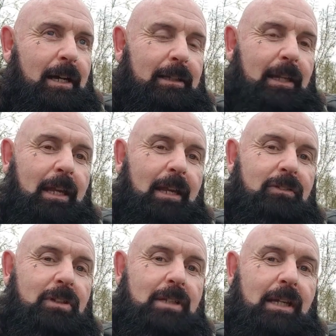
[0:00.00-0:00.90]
Today
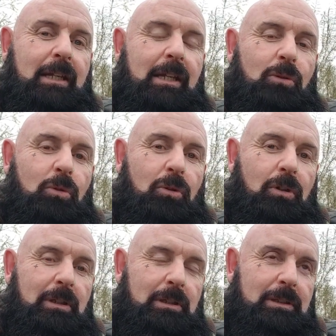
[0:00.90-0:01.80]
I've decided
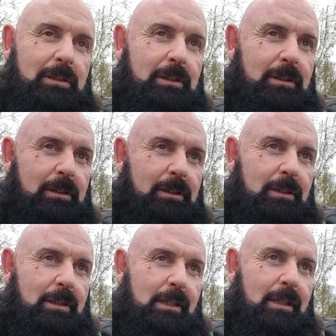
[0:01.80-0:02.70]
to
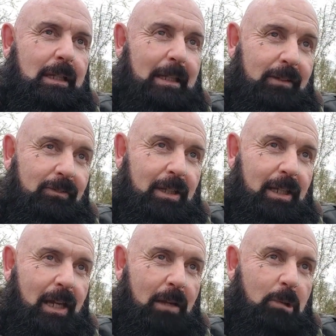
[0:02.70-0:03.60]
leave
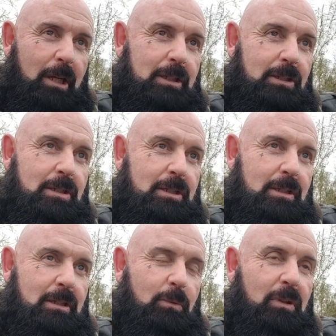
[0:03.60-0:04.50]
DNA Baits
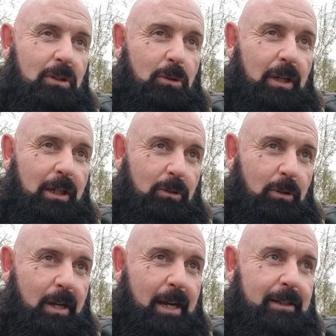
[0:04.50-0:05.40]
with great
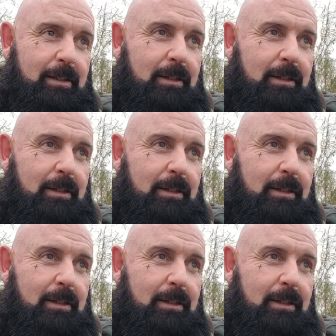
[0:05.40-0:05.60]
regret,